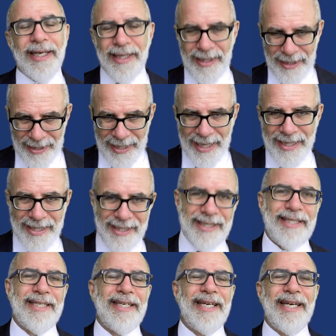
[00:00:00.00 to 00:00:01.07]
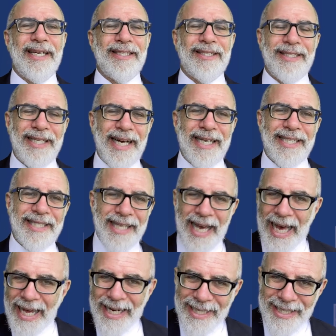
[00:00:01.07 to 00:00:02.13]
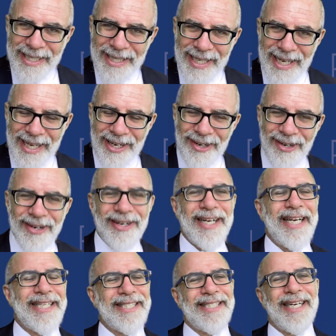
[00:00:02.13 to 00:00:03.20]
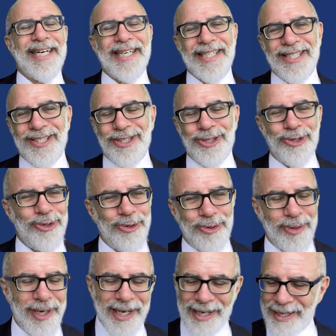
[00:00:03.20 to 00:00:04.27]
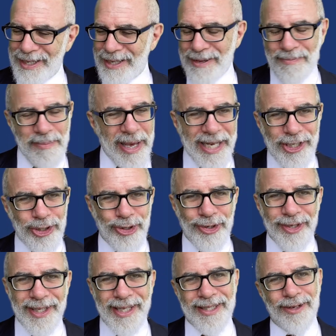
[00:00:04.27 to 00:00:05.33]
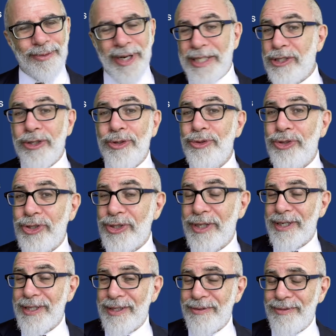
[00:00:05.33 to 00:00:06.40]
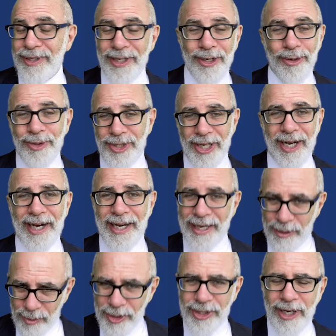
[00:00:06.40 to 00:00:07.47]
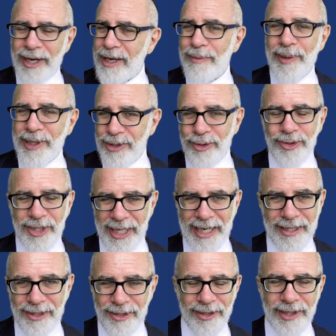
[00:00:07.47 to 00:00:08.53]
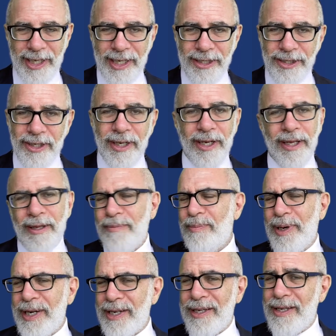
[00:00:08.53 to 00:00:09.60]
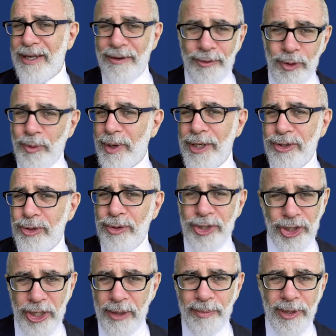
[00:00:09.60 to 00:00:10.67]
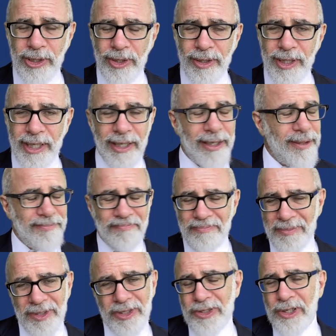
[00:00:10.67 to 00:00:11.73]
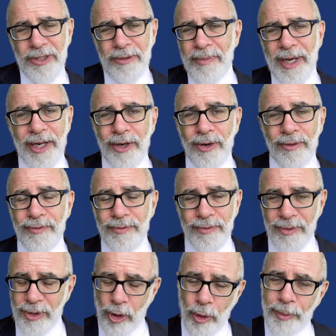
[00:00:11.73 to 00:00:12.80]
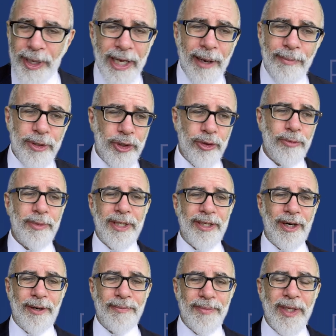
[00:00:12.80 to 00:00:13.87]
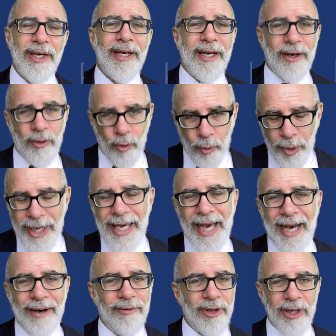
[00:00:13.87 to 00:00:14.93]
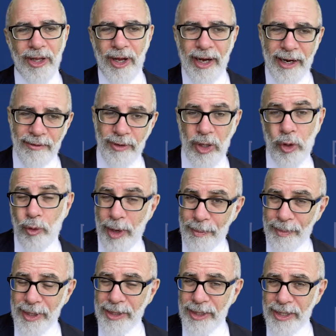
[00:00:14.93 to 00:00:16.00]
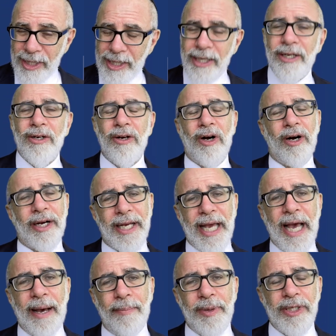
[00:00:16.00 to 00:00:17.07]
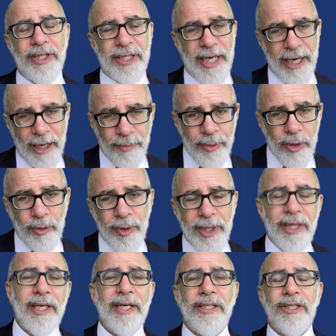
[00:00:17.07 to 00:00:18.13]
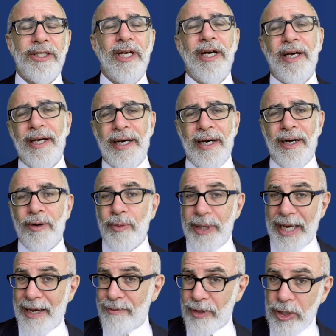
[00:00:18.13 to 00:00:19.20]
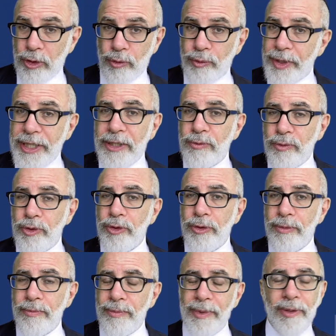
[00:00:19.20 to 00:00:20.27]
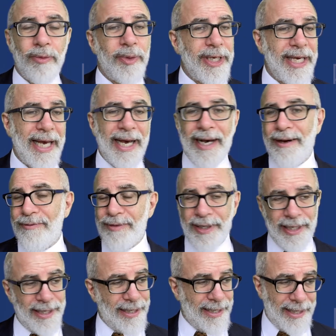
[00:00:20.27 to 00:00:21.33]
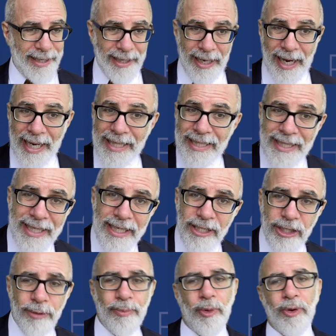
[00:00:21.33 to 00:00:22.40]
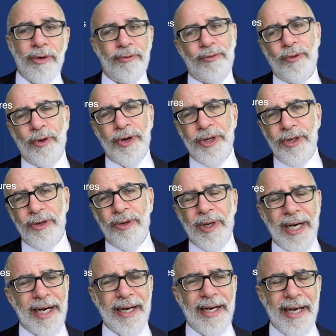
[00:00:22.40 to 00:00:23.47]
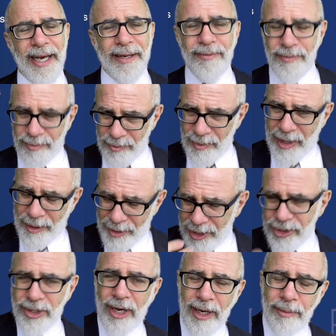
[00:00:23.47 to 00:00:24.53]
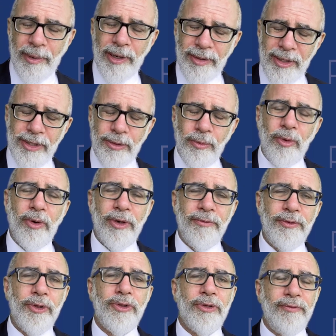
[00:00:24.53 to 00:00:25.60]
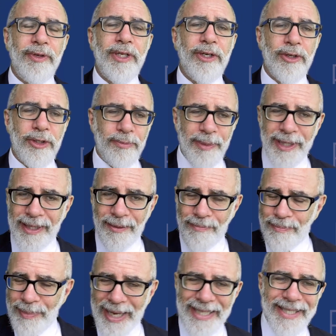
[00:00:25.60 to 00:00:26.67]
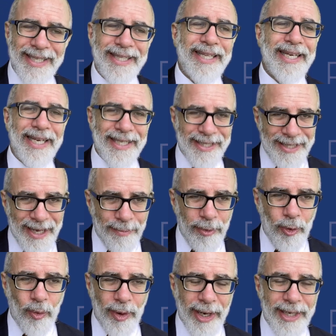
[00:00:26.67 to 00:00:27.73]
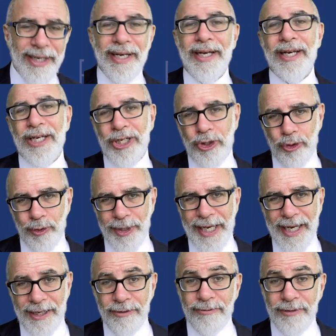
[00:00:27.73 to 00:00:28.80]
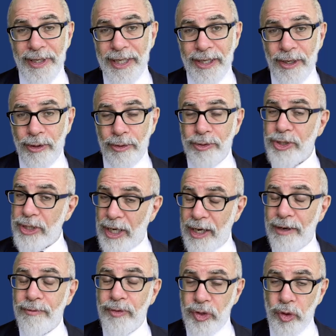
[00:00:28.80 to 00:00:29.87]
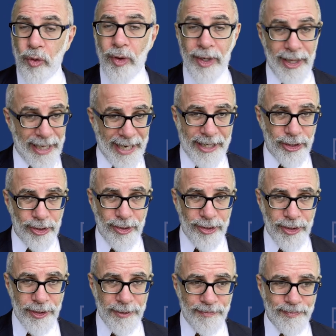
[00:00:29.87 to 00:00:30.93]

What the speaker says: Yes, it's nice to edit it later. It's nice to make sure that the resolution the video is high, and we'll talk about those technical things. But if you want to do it cheap and dirty, it's just a matter of opening up a Zoom window. We have a lot of equipment here on campus to help you with this. We have a green room. We have IT support for you. And I'm going to talk about this more in future videos, but the basic thing is, number 1, create videos of your lectures.